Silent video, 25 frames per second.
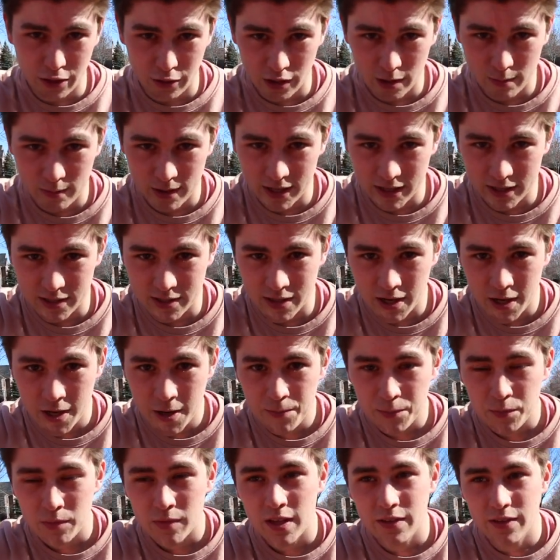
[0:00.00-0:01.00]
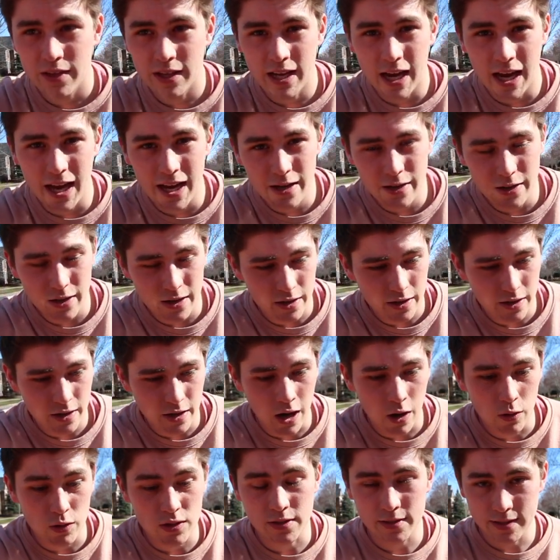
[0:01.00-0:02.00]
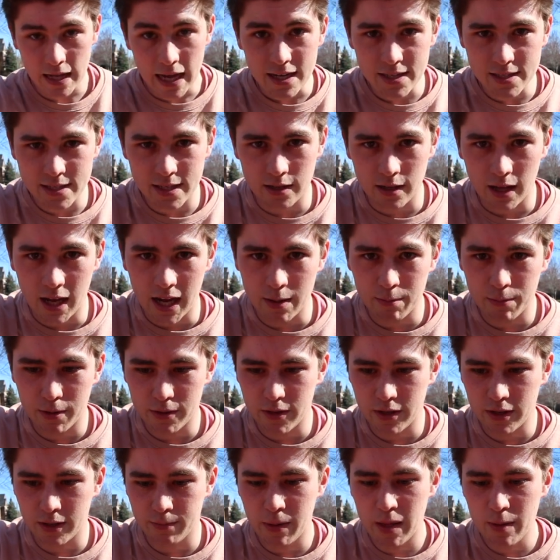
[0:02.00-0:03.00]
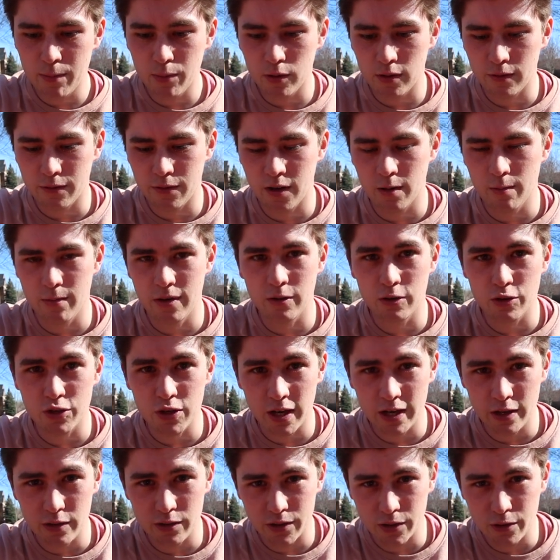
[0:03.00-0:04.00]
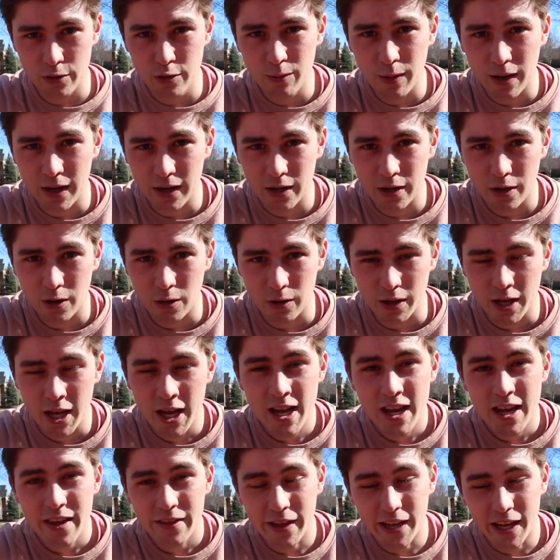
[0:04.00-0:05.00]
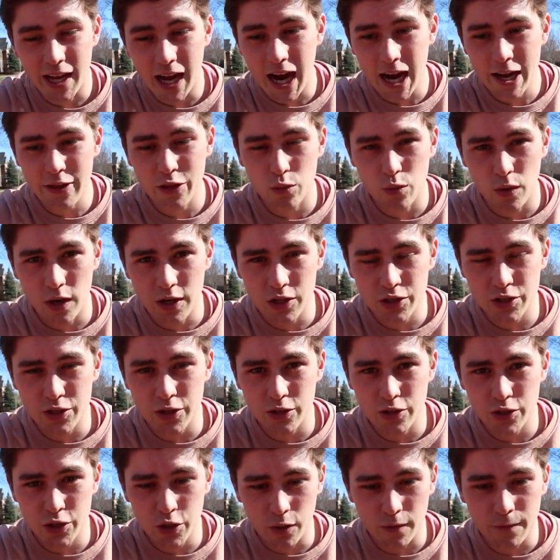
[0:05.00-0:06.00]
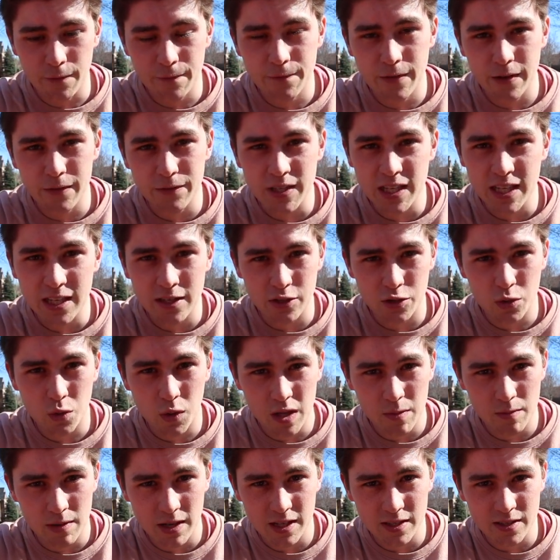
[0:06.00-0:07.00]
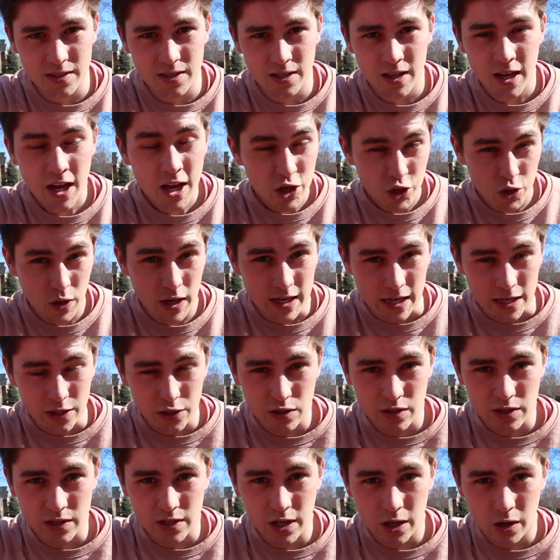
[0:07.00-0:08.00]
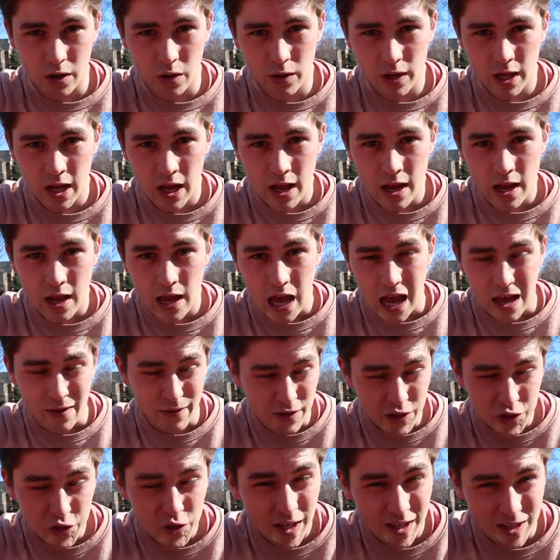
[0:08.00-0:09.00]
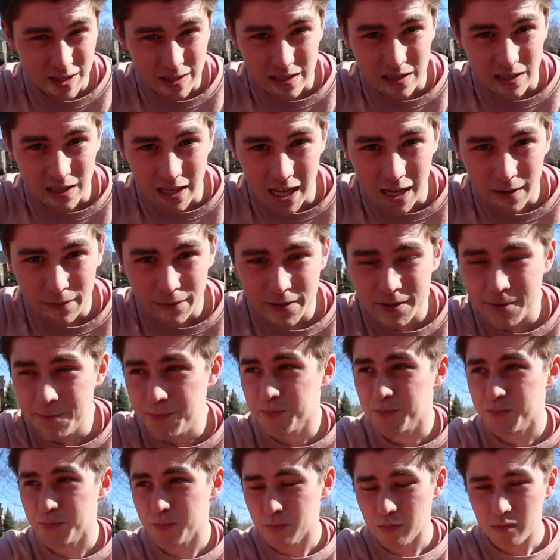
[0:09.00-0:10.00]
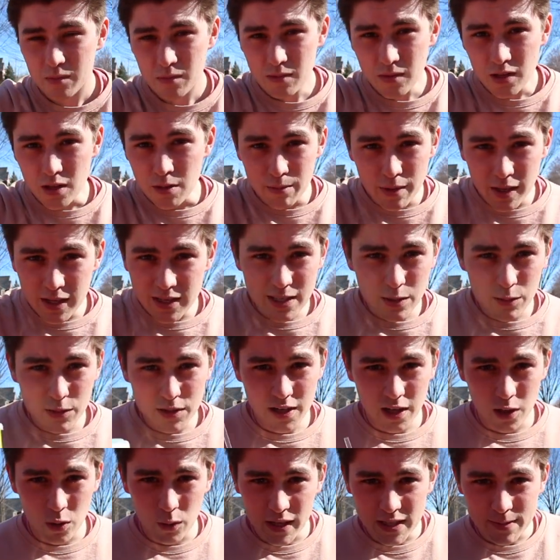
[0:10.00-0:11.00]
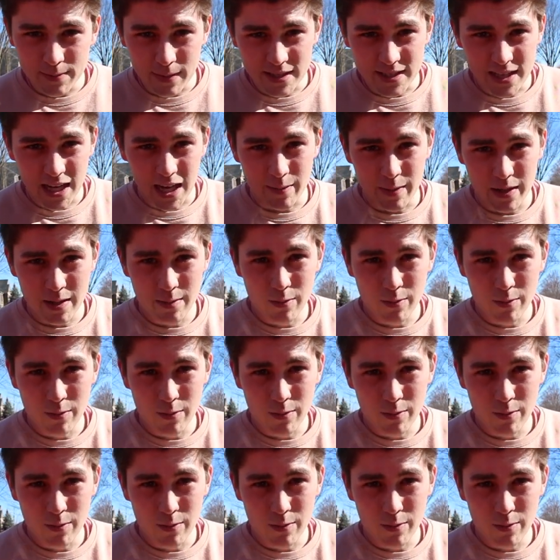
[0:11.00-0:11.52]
30 minutes. The guy, I was next in line, but the people in front of me were trying to use a coupon code. The guy at the register took 15 to 20 minutes trying to enter this code. Eventually I just left because I wasn't gonna waste my time